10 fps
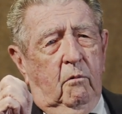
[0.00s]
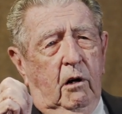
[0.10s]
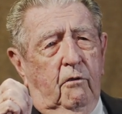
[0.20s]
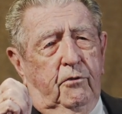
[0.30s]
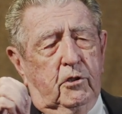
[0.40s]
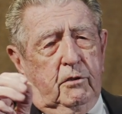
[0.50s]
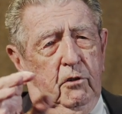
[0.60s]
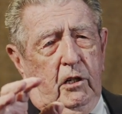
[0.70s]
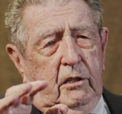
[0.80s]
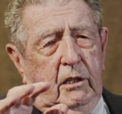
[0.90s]
well, first of
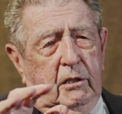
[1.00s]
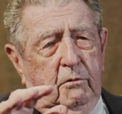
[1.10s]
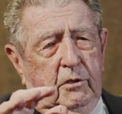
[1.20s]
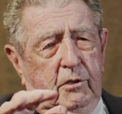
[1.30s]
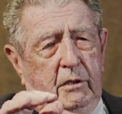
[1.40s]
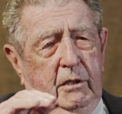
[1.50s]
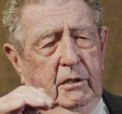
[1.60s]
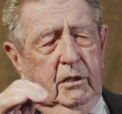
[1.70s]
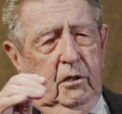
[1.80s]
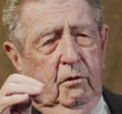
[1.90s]
all, I think it was,
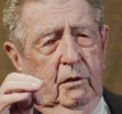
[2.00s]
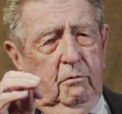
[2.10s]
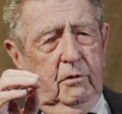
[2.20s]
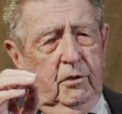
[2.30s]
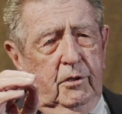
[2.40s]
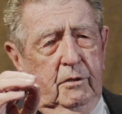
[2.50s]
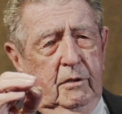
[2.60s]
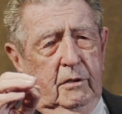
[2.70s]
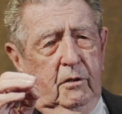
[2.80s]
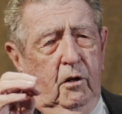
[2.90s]
you know, it was
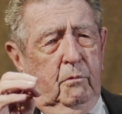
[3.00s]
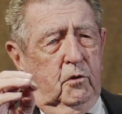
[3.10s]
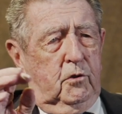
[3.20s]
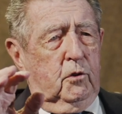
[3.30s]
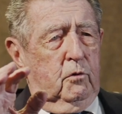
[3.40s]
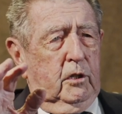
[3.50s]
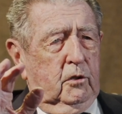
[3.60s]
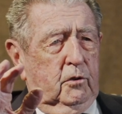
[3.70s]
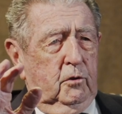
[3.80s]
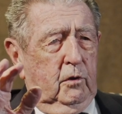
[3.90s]
almost too
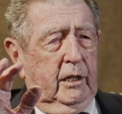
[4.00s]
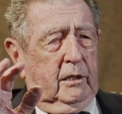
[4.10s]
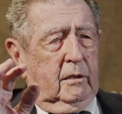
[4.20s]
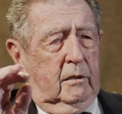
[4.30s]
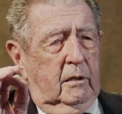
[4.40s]
little too late.